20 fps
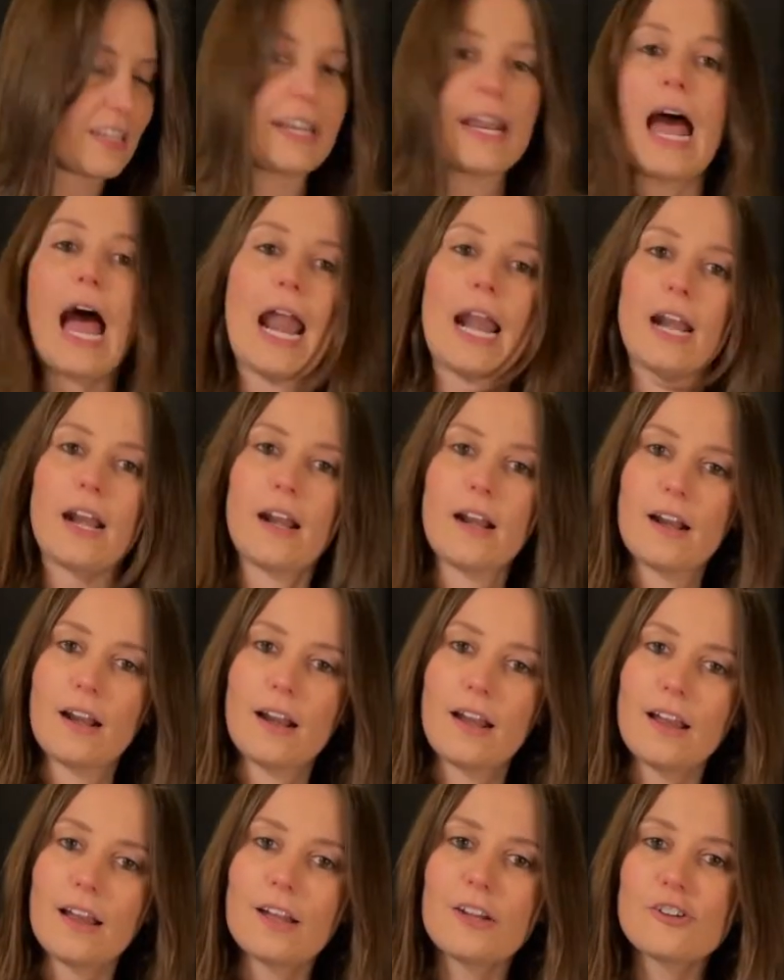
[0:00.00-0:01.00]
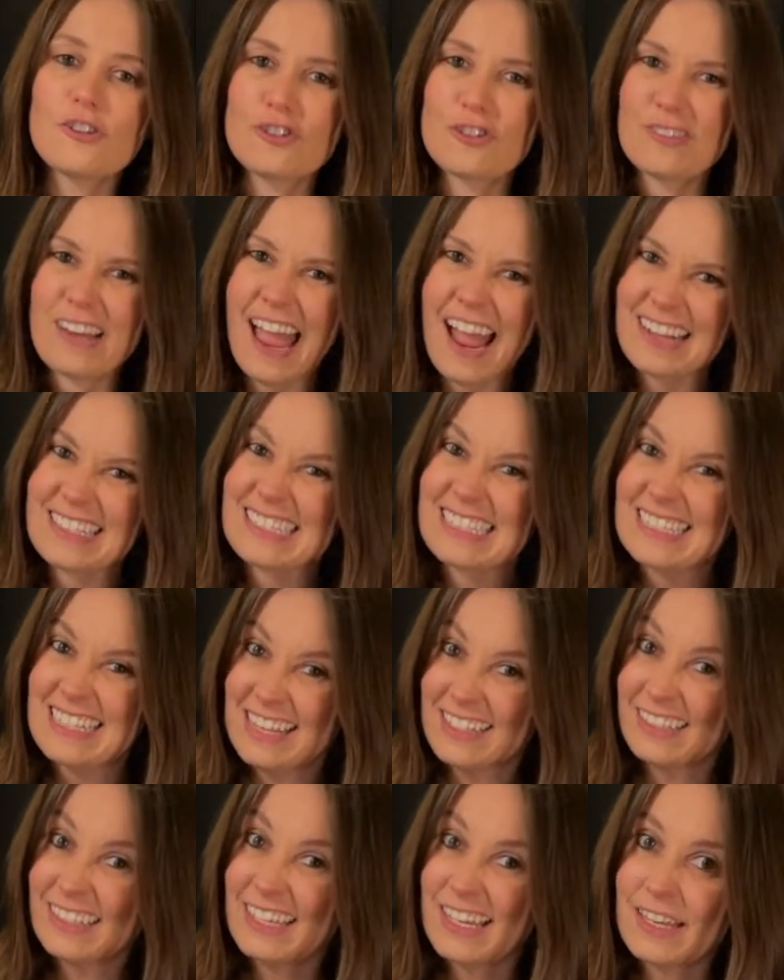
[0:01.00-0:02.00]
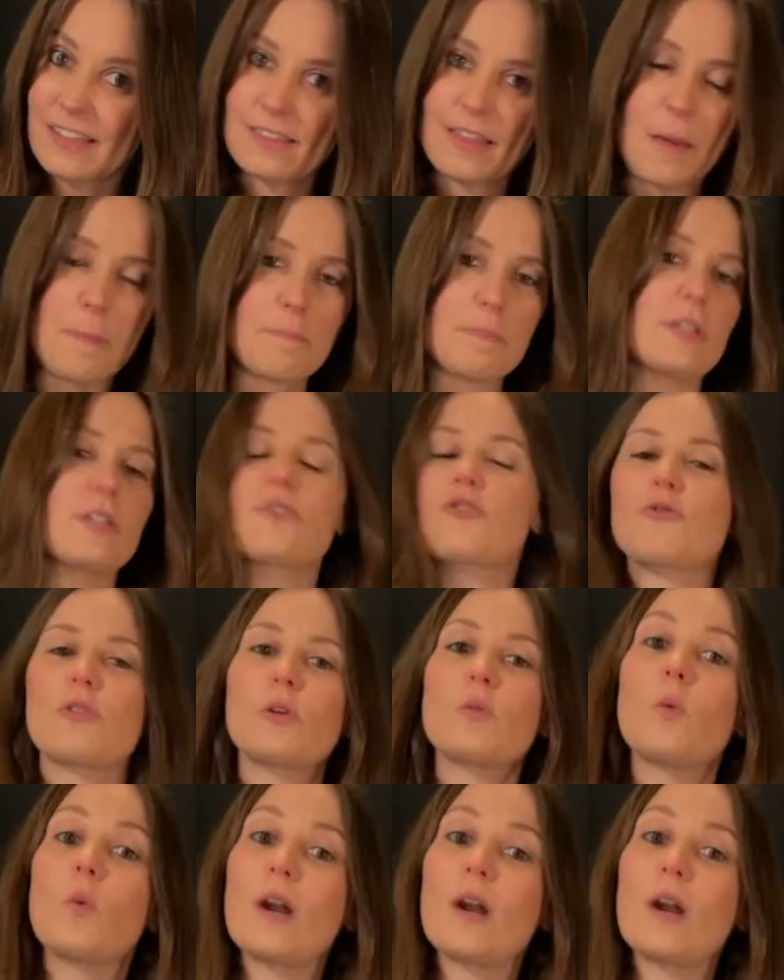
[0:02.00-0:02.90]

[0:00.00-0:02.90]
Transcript: to not accidentally hit that B string.